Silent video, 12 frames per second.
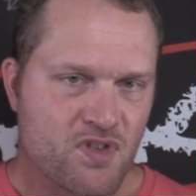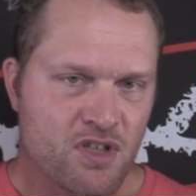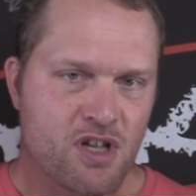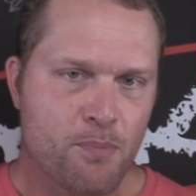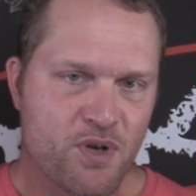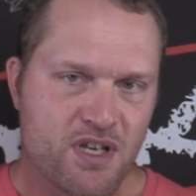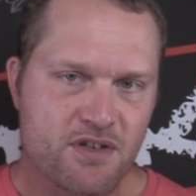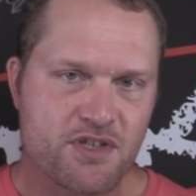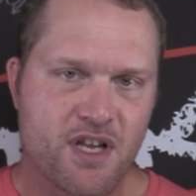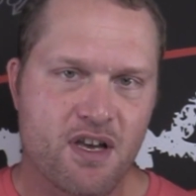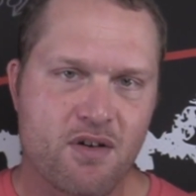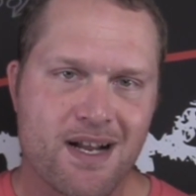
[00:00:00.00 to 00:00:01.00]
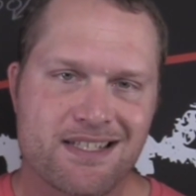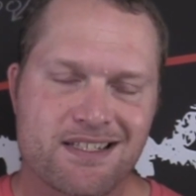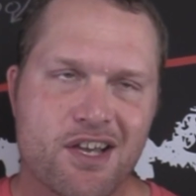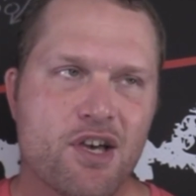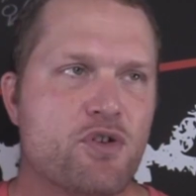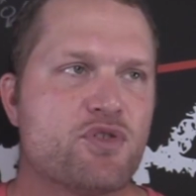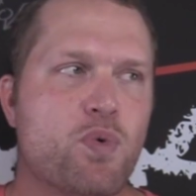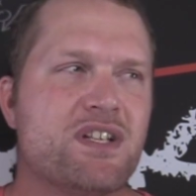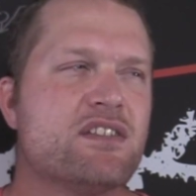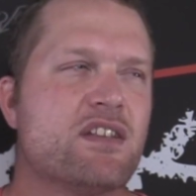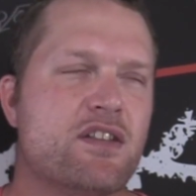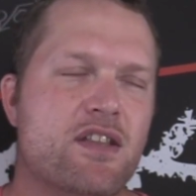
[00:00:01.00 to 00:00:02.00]
a couple years ago, and I said, Coach, what's
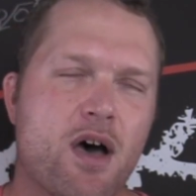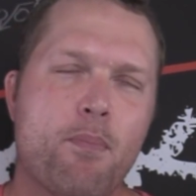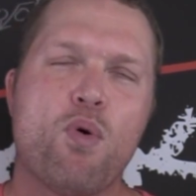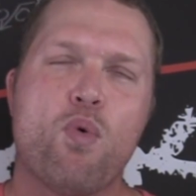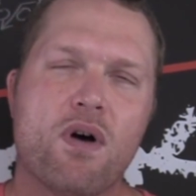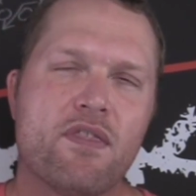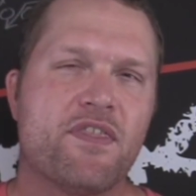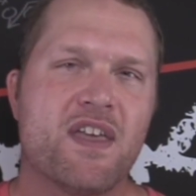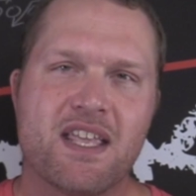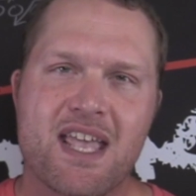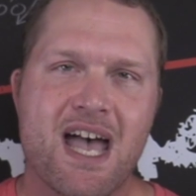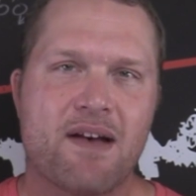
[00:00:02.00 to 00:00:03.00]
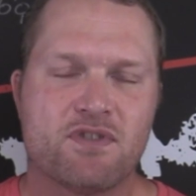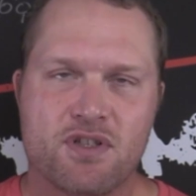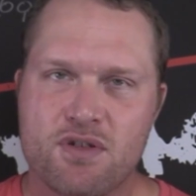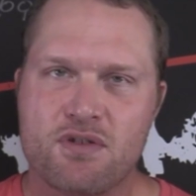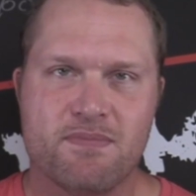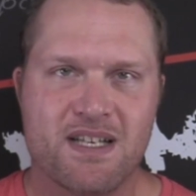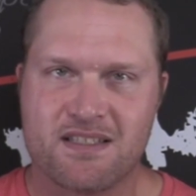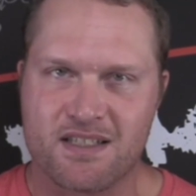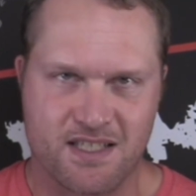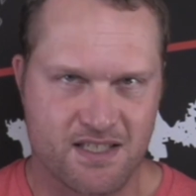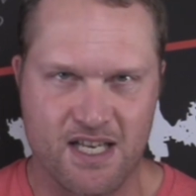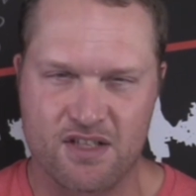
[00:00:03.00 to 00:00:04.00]
the number one thing you have to do to be a
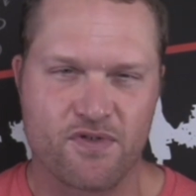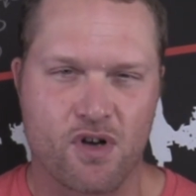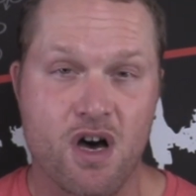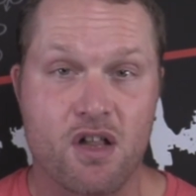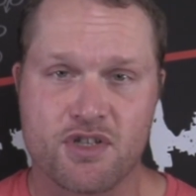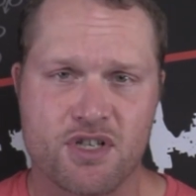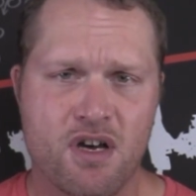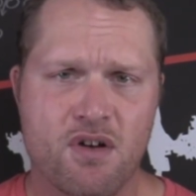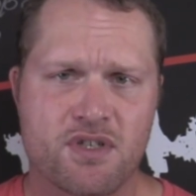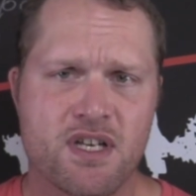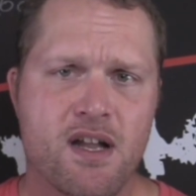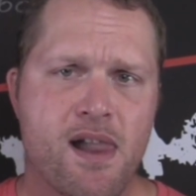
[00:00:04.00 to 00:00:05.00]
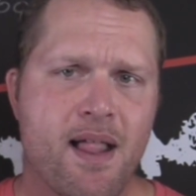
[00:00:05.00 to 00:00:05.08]
successful college coach?